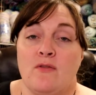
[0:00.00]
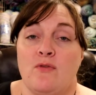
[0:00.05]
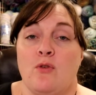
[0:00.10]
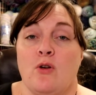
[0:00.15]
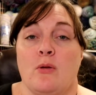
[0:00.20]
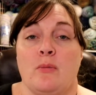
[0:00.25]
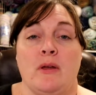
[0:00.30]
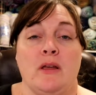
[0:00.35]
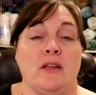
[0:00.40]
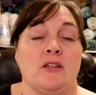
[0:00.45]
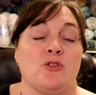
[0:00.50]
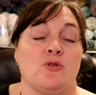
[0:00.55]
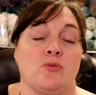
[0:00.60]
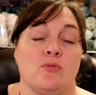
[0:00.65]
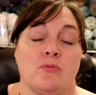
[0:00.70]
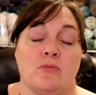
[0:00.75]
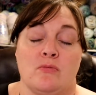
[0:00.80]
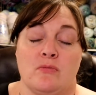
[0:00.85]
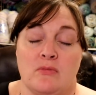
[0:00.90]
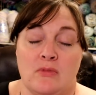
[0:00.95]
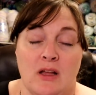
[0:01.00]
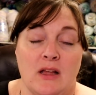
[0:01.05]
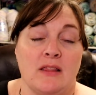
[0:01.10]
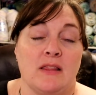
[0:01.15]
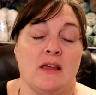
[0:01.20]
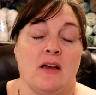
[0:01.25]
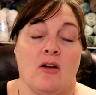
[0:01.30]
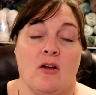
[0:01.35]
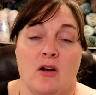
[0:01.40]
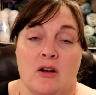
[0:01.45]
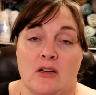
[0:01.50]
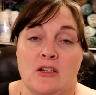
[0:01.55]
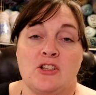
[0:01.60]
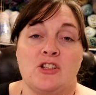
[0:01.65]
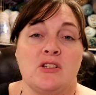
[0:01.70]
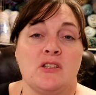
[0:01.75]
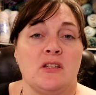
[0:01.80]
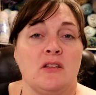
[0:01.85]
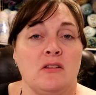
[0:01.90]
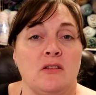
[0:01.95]
for me. It's not that hard. It's
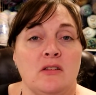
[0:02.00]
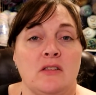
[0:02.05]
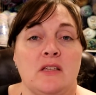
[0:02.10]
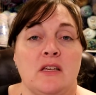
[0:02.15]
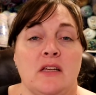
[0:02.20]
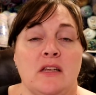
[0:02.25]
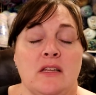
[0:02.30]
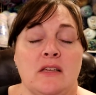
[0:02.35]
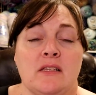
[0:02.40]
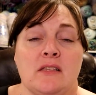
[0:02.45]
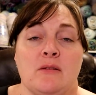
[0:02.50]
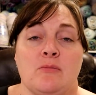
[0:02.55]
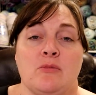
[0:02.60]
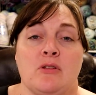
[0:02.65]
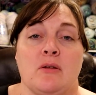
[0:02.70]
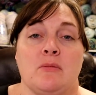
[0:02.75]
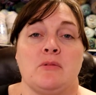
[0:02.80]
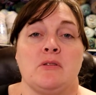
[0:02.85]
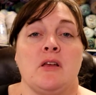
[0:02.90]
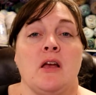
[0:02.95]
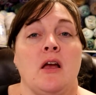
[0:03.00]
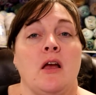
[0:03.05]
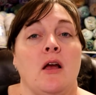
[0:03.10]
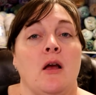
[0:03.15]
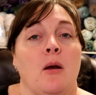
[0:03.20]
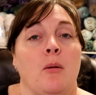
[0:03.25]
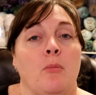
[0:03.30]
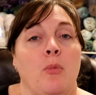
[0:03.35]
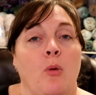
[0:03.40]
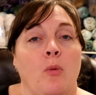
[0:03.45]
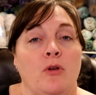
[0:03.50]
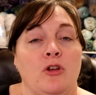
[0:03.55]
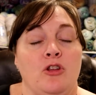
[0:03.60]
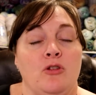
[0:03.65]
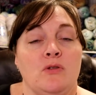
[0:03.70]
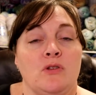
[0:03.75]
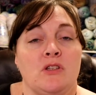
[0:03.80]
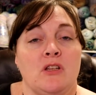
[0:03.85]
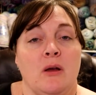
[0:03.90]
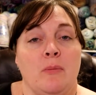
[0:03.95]
just a little tedious sometimes. But when
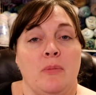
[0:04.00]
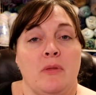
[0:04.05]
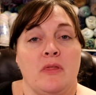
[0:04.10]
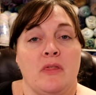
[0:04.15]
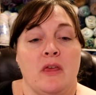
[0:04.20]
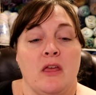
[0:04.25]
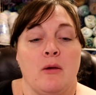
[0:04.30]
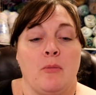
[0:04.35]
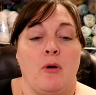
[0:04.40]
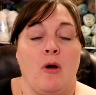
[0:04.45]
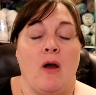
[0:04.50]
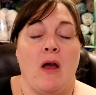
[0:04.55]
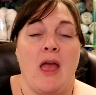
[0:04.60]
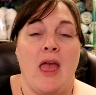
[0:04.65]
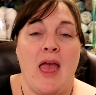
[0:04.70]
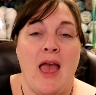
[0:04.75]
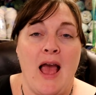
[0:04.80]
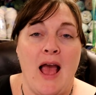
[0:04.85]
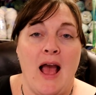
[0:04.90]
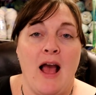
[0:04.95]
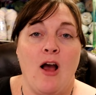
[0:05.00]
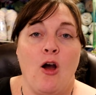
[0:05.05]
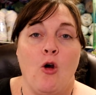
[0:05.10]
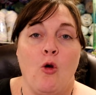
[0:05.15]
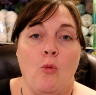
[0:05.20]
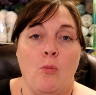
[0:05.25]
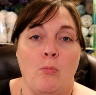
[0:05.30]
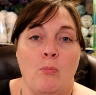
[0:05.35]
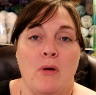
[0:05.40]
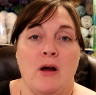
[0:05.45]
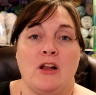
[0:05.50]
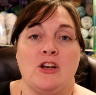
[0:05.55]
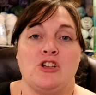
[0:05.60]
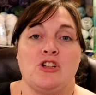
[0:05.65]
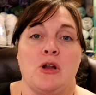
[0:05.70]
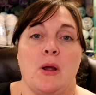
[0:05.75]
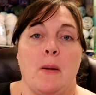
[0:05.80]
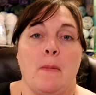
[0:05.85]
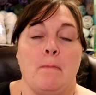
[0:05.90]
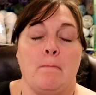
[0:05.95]
you stop and think about how
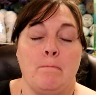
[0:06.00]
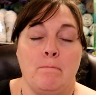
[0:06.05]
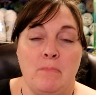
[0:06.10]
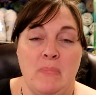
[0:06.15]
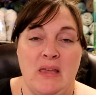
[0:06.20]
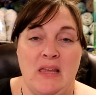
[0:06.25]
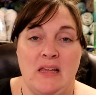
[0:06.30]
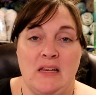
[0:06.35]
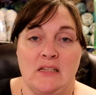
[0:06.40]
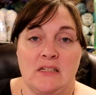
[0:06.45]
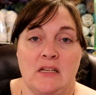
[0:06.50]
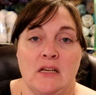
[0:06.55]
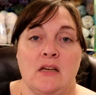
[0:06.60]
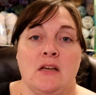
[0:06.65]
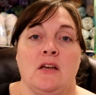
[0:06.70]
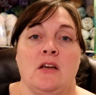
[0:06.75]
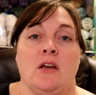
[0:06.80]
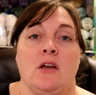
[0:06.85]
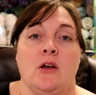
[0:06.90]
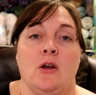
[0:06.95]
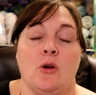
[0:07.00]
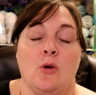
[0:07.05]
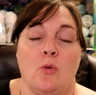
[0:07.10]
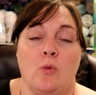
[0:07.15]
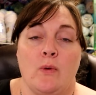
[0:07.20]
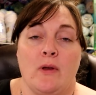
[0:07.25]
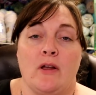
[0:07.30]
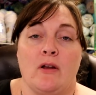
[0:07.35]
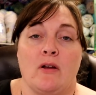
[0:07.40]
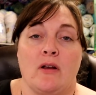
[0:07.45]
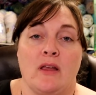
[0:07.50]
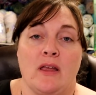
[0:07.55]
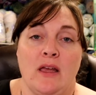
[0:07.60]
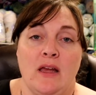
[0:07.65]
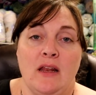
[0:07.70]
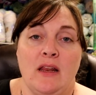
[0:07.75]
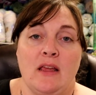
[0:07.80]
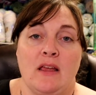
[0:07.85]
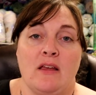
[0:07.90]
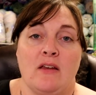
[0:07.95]
much meat we are
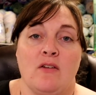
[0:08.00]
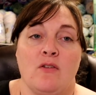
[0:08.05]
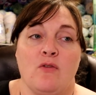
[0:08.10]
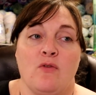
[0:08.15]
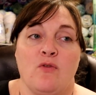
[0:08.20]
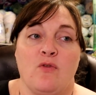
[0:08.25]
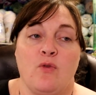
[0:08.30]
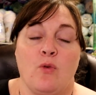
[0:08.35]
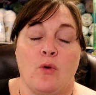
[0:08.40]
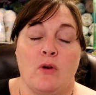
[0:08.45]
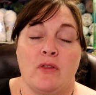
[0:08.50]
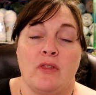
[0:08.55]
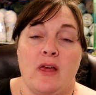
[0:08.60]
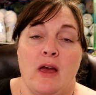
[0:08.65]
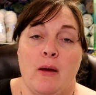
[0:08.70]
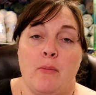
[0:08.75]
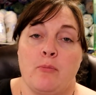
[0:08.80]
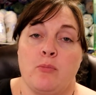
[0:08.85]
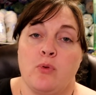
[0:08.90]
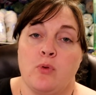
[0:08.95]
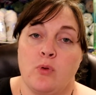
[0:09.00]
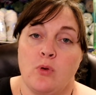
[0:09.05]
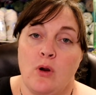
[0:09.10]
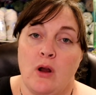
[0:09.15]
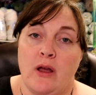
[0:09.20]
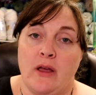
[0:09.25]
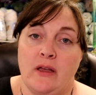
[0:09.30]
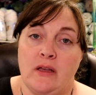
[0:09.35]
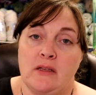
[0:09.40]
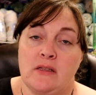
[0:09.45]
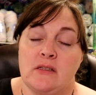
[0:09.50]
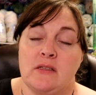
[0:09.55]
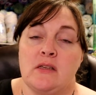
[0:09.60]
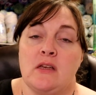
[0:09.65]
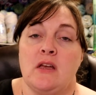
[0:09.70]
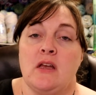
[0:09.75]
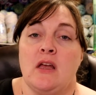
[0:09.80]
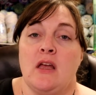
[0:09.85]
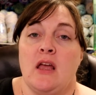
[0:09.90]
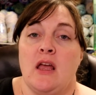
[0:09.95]
getting for that price,
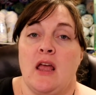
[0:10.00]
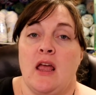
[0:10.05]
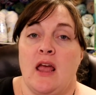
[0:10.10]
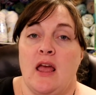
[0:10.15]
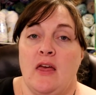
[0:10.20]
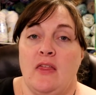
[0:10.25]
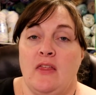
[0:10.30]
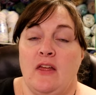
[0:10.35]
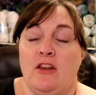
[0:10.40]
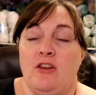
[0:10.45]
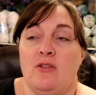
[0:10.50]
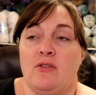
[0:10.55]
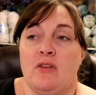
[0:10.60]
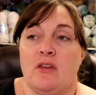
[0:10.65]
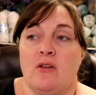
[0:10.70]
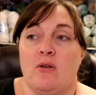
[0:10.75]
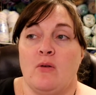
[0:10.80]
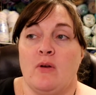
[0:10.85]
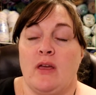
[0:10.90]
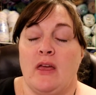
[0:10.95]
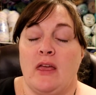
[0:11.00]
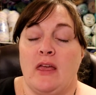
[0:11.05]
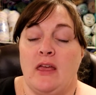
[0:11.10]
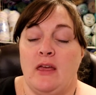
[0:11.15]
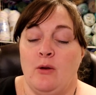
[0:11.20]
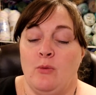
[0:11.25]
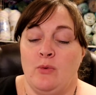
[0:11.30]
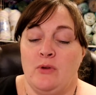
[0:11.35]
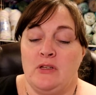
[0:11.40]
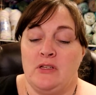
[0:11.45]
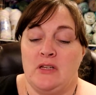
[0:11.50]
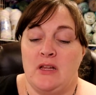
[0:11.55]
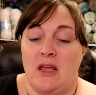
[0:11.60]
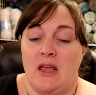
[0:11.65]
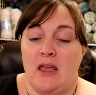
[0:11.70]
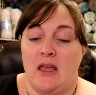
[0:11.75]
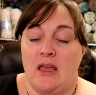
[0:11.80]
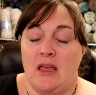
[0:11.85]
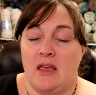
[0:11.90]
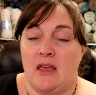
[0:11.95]
and then you think, okay, it would
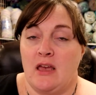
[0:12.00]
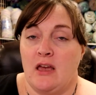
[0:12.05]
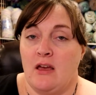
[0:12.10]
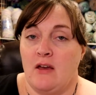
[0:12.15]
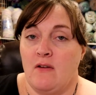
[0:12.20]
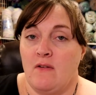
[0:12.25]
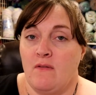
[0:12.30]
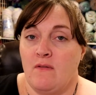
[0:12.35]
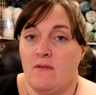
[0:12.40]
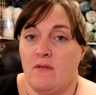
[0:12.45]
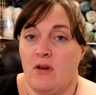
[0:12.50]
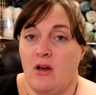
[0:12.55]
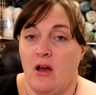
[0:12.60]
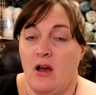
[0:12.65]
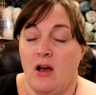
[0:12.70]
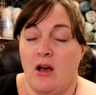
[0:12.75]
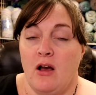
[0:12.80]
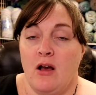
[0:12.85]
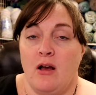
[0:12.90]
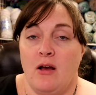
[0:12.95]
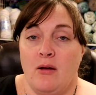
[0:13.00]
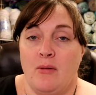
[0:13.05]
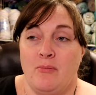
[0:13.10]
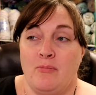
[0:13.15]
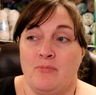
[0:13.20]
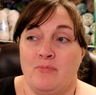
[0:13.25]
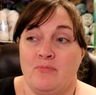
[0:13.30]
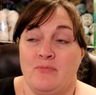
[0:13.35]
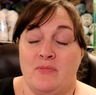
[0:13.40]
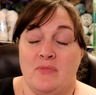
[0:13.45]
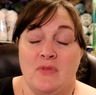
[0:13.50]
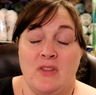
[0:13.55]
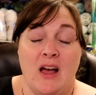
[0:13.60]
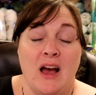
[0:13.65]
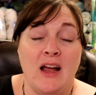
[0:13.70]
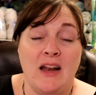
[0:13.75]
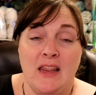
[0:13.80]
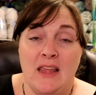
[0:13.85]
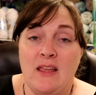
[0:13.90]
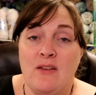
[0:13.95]
take
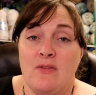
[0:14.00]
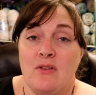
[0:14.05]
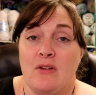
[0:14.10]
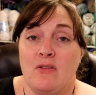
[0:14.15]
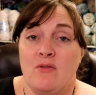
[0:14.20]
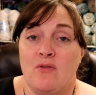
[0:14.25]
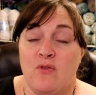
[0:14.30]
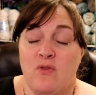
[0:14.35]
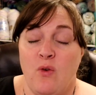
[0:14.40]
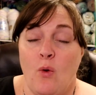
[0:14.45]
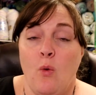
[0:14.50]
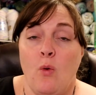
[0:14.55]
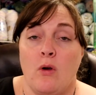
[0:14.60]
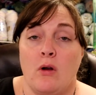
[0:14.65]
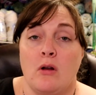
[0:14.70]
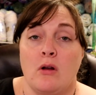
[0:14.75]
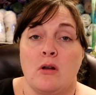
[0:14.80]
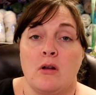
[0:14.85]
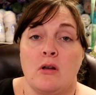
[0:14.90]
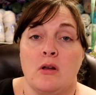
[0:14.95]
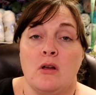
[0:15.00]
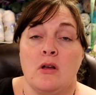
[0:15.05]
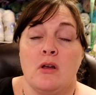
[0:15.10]
not even 4